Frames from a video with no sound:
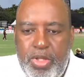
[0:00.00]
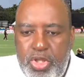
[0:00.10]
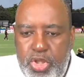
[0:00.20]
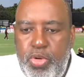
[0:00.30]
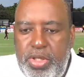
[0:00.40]

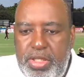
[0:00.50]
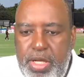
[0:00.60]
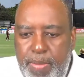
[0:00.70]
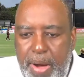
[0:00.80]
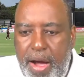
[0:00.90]
should
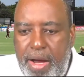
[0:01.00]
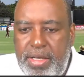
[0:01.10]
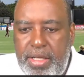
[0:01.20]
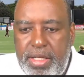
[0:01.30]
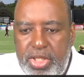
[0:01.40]

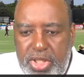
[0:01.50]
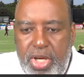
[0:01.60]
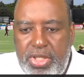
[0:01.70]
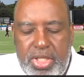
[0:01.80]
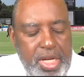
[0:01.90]
demand
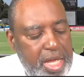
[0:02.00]
such